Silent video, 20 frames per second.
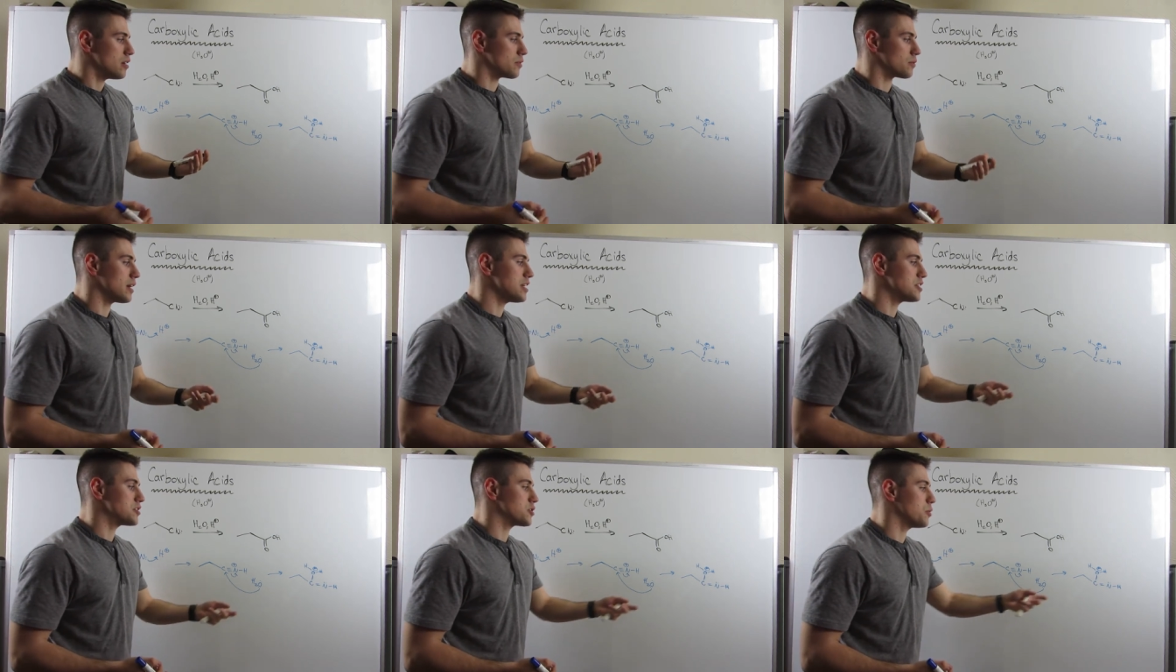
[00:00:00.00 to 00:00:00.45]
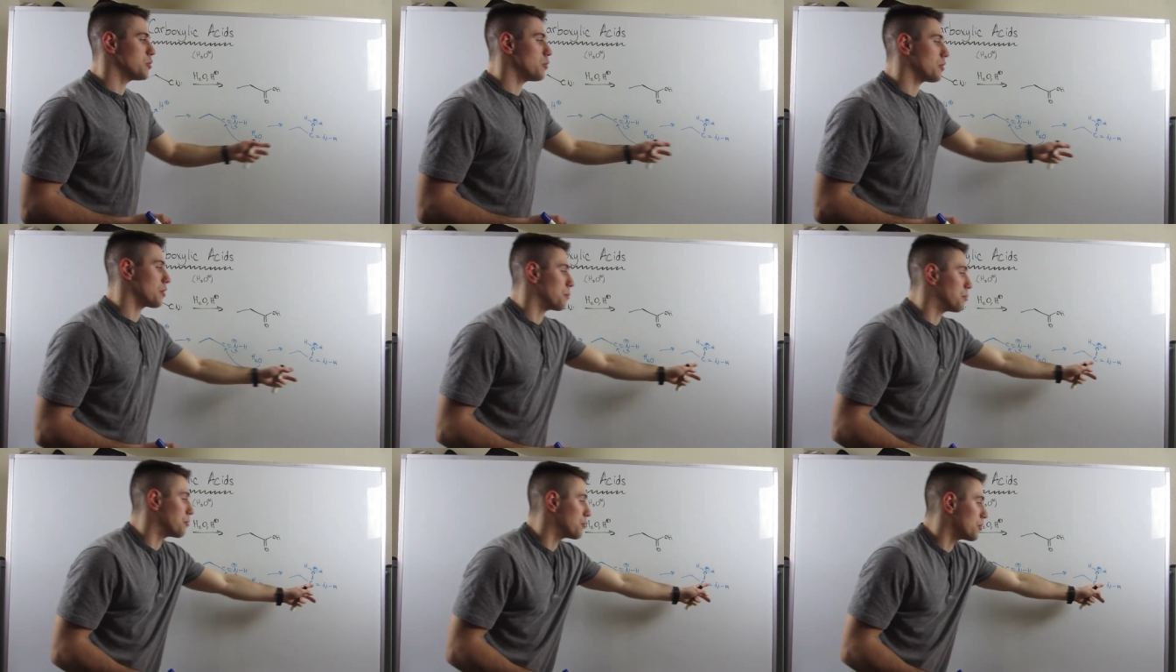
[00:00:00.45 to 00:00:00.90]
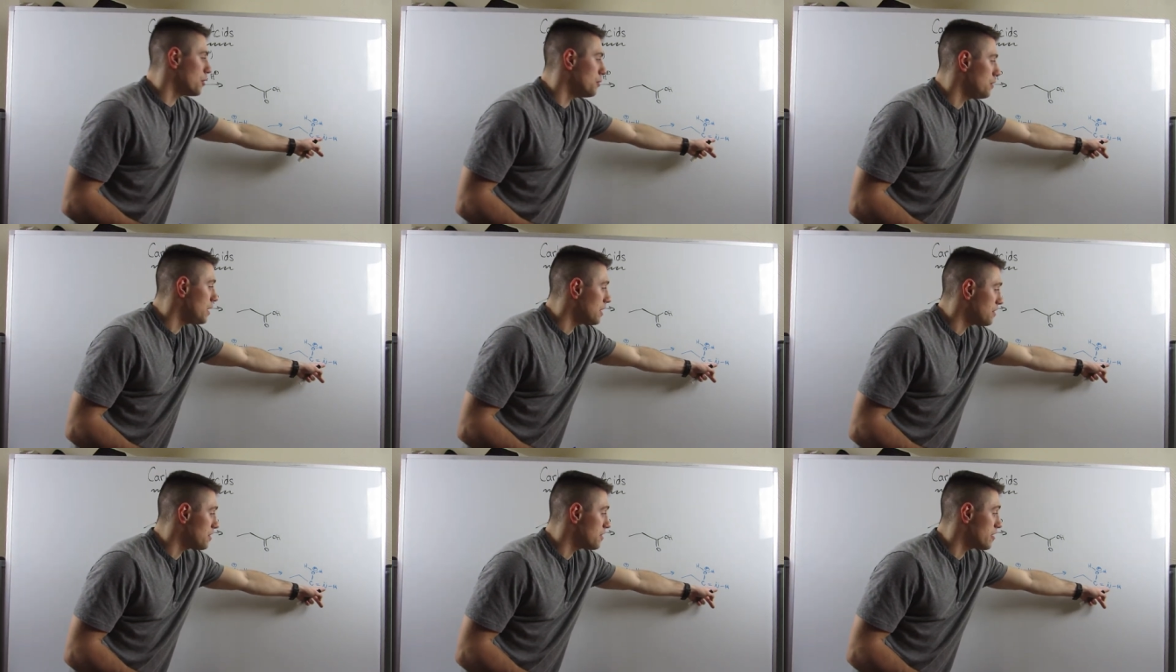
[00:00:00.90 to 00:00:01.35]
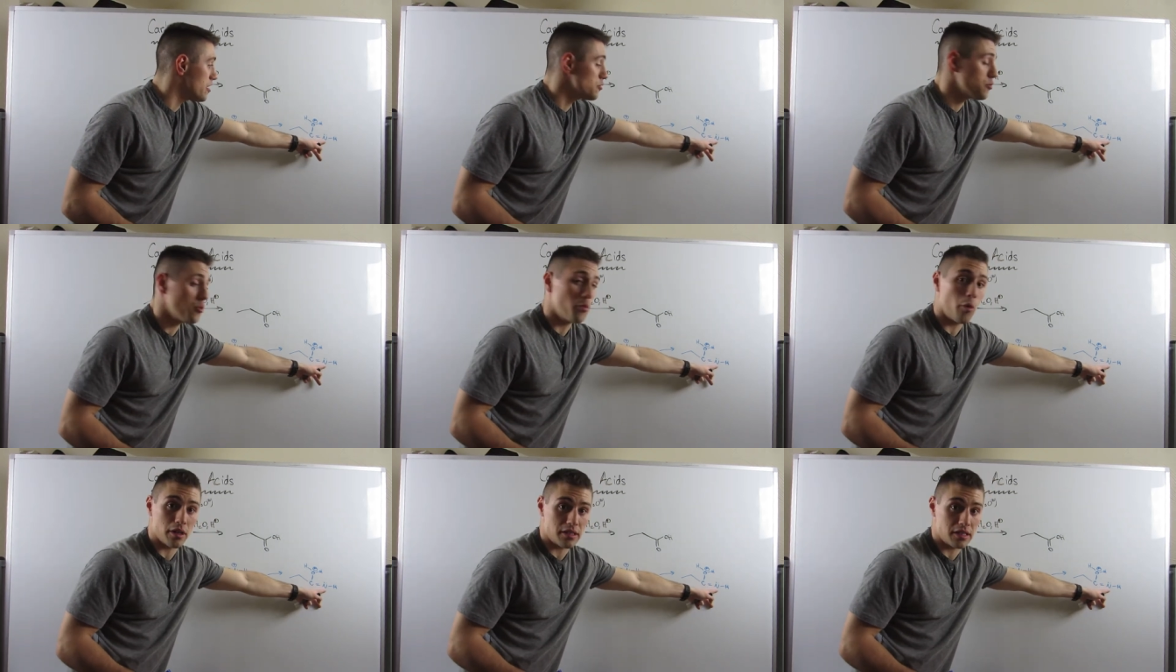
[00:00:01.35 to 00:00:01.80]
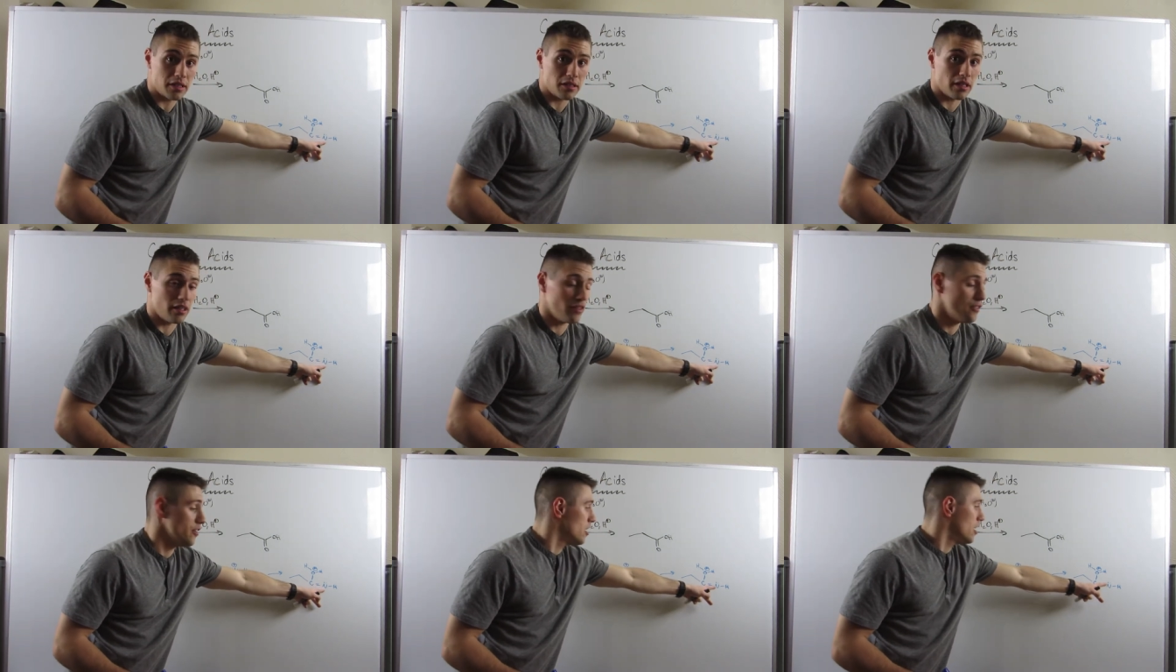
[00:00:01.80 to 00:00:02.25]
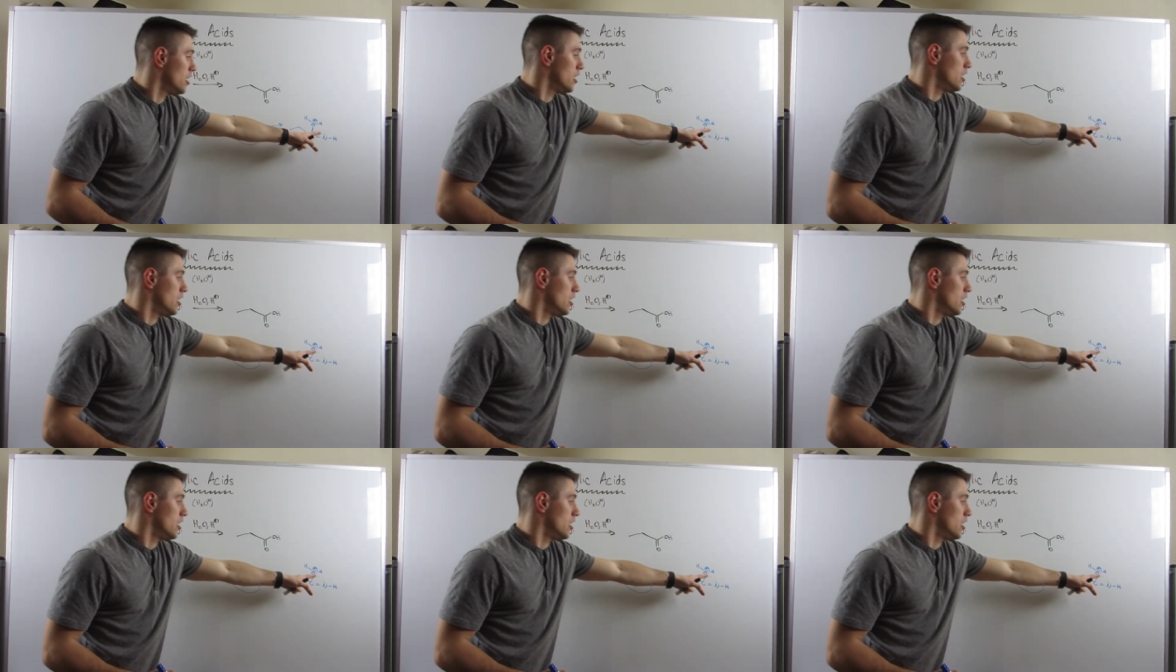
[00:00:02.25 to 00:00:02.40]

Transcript: right? So we want to protonate the things we want to leave.